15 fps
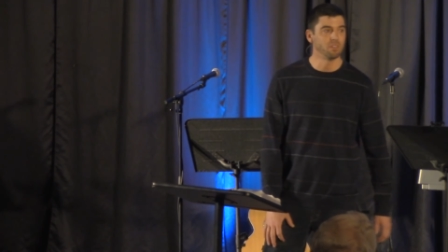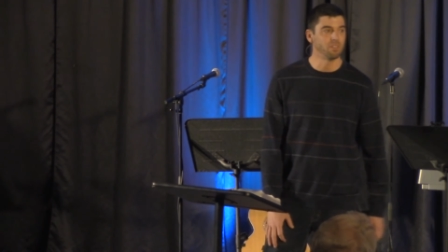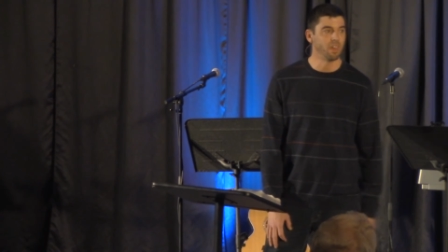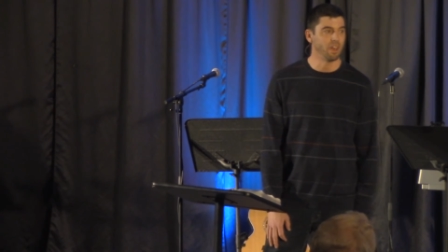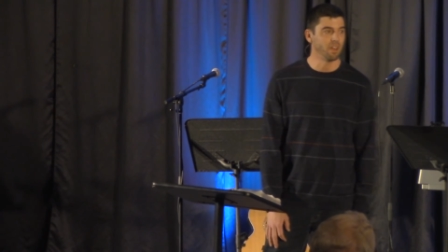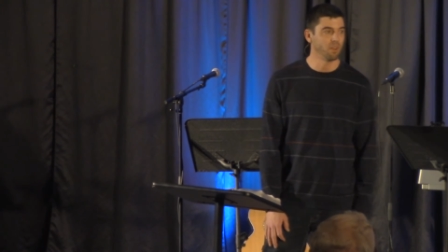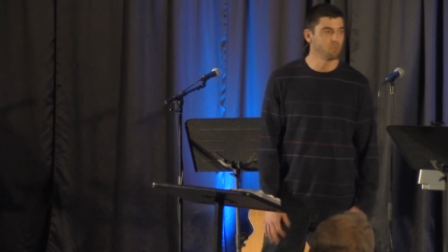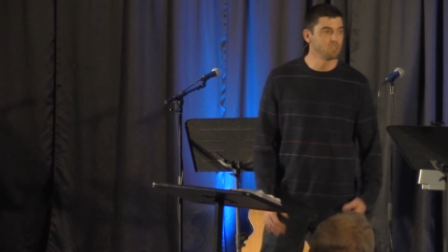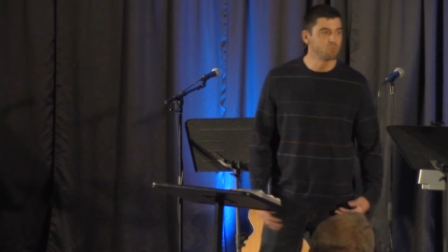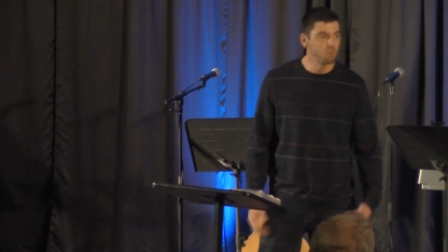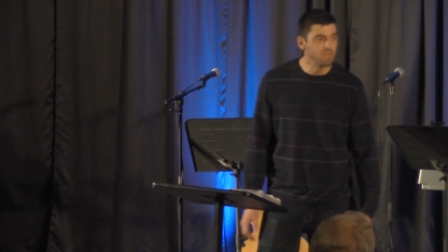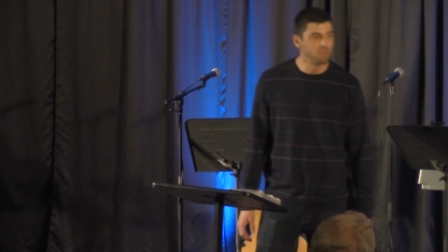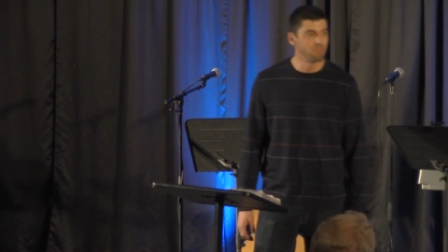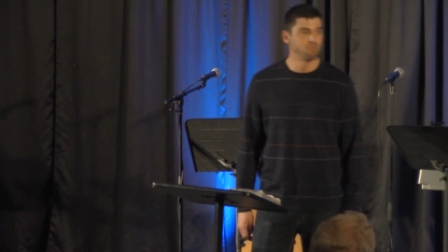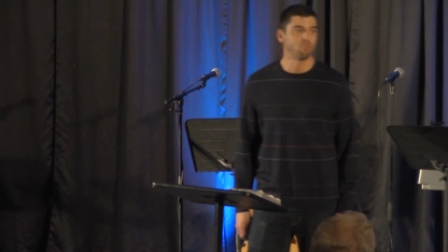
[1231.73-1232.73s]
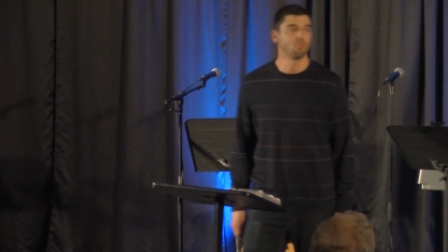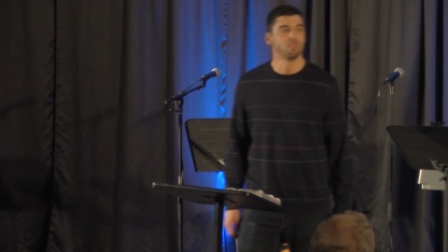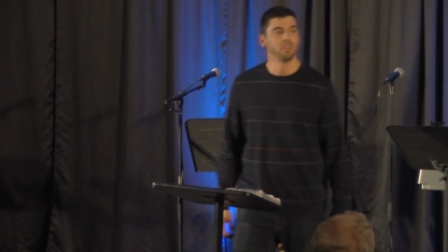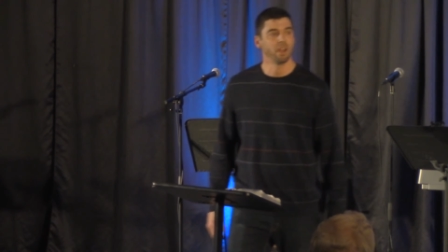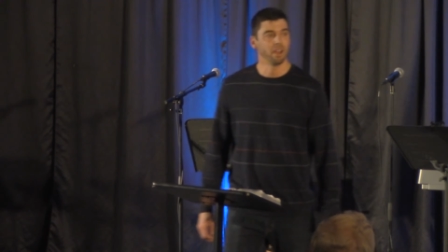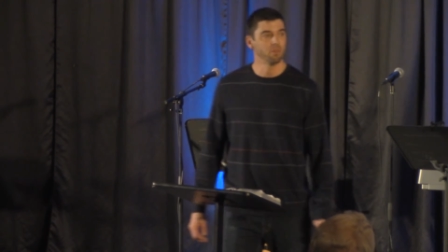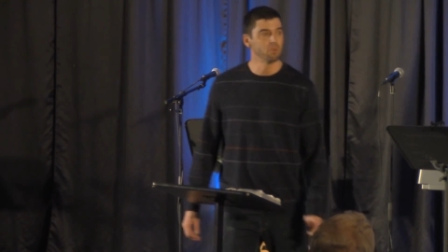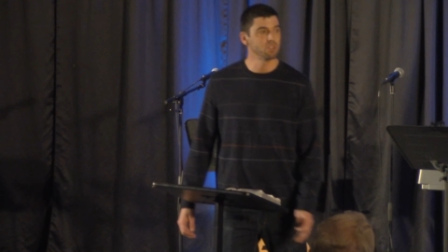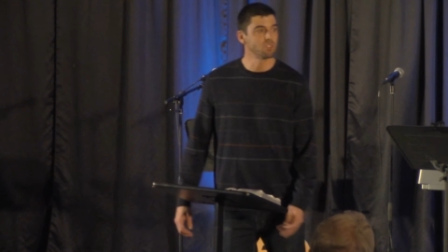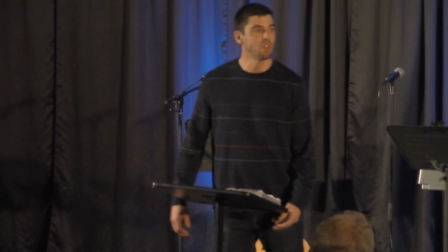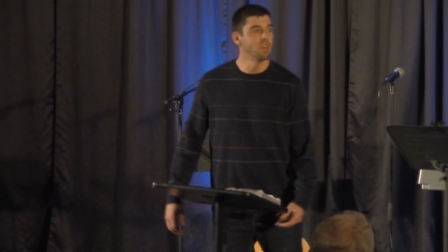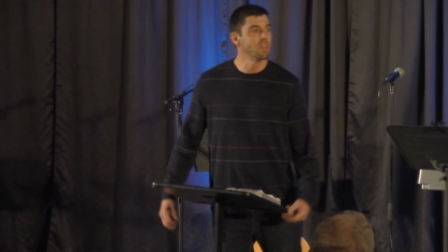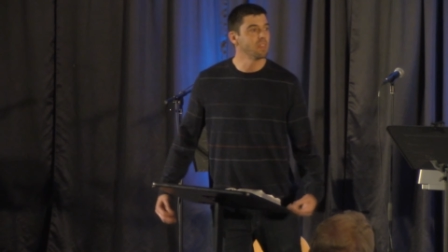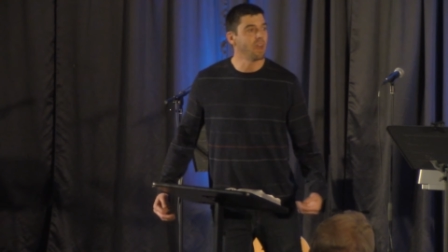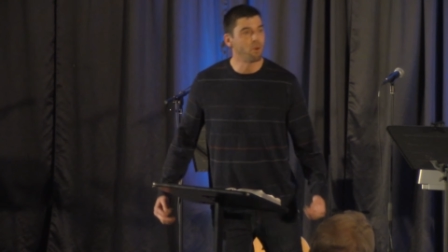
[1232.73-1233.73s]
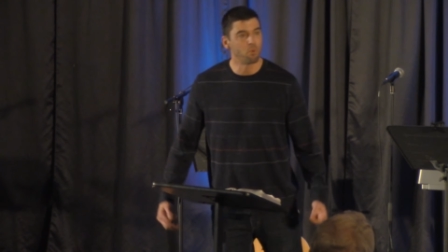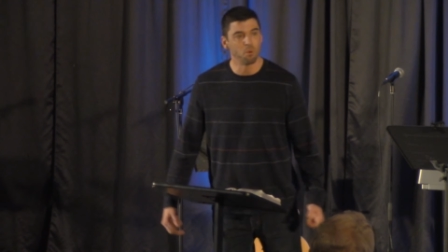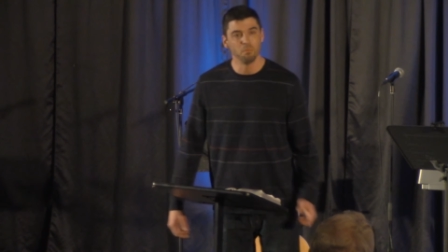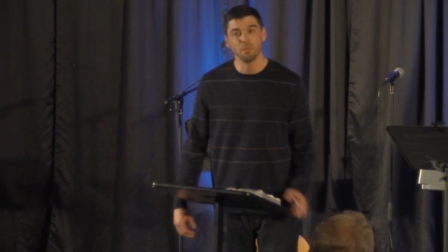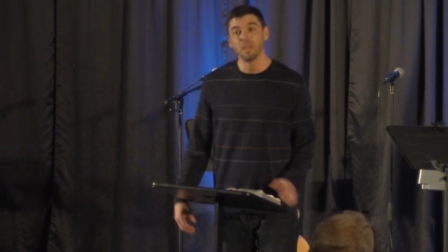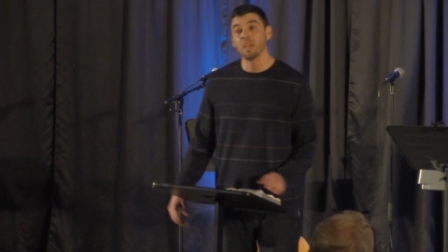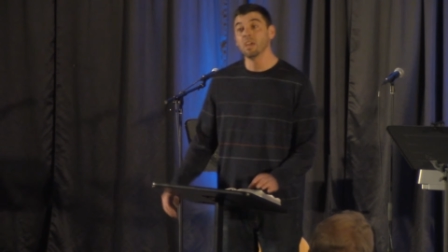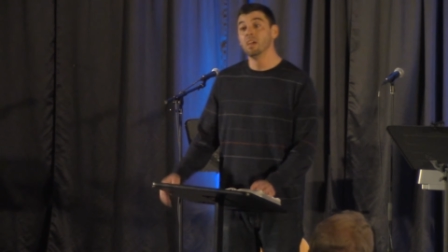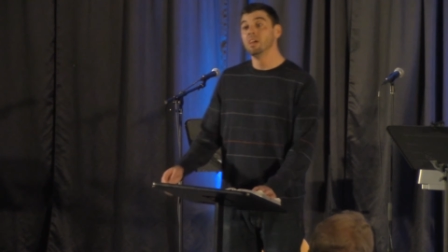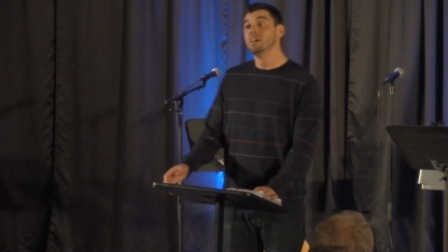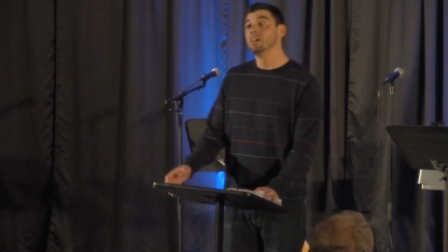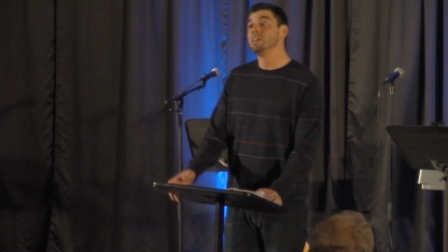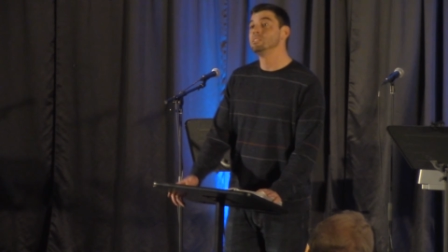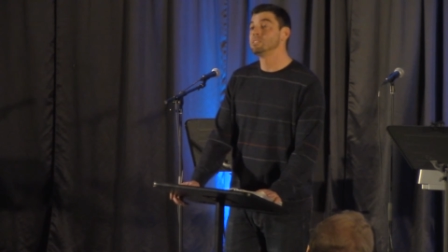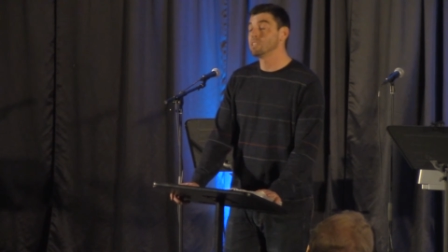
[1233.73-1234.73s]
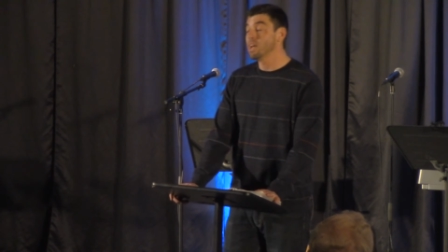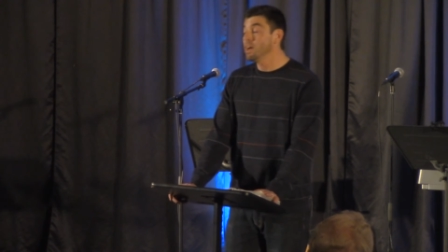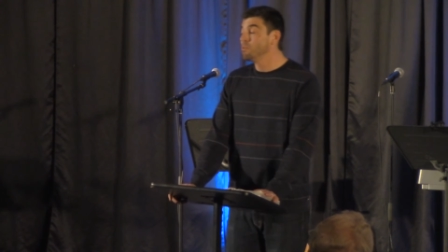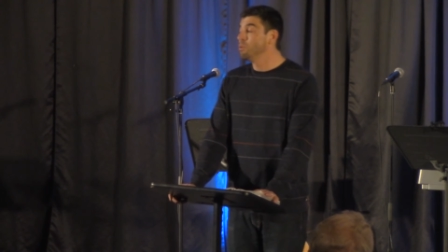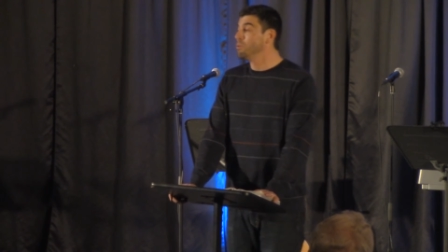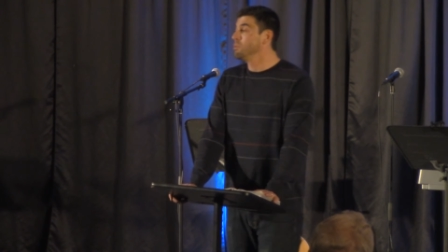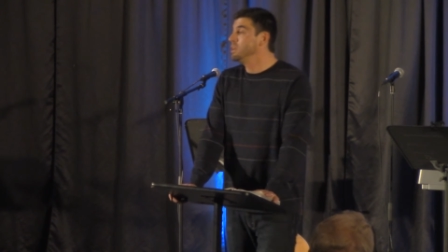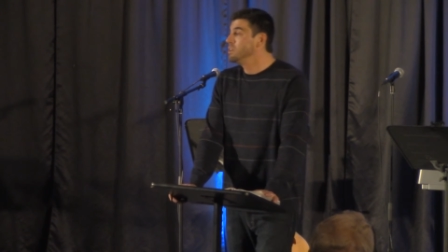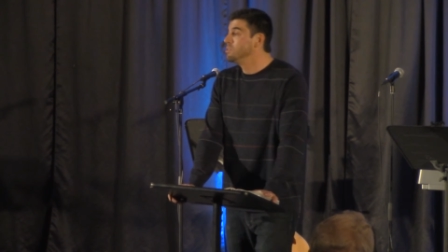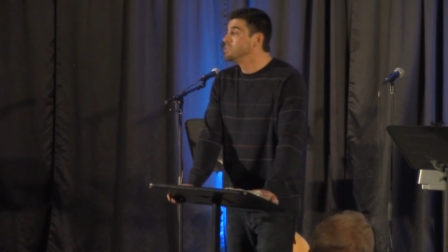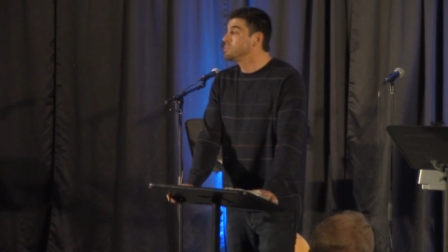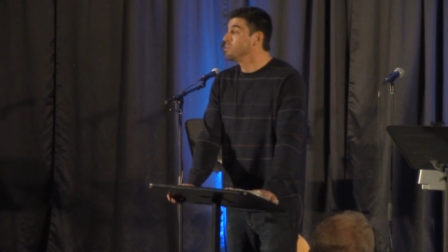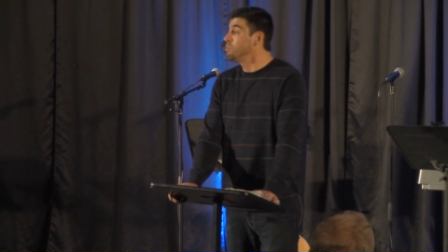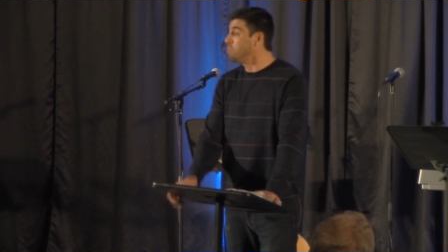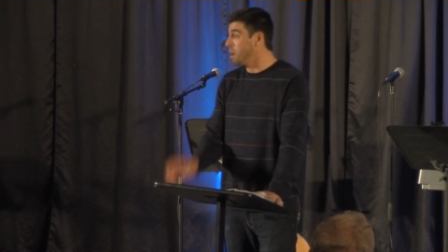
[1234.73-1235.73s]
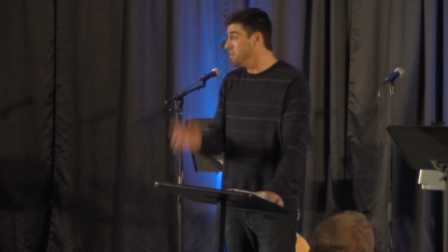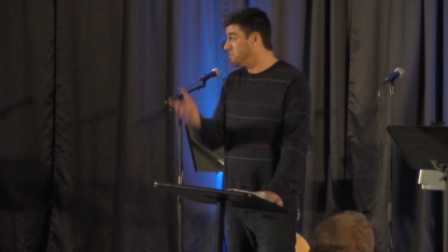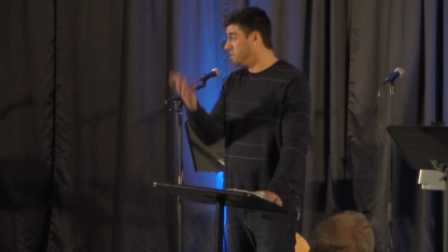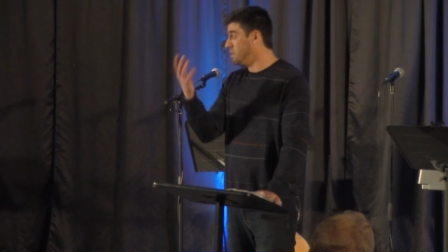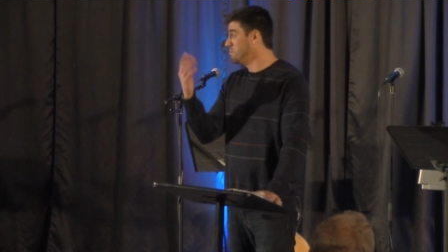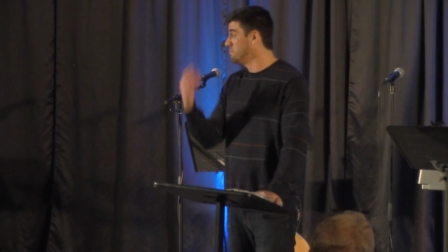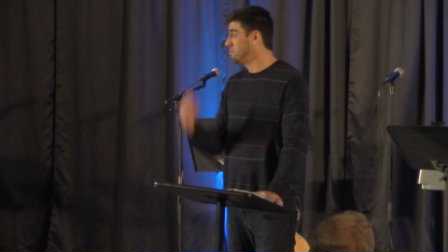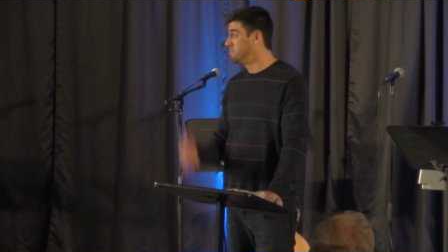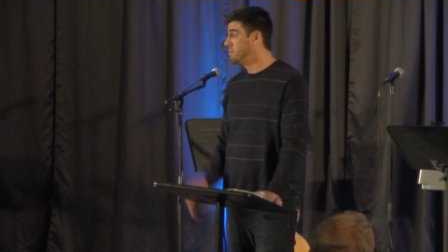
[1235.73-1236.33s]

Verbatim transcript: do that. I wish we could afford that. I wish that were me. Instead, what we do is we pray for them.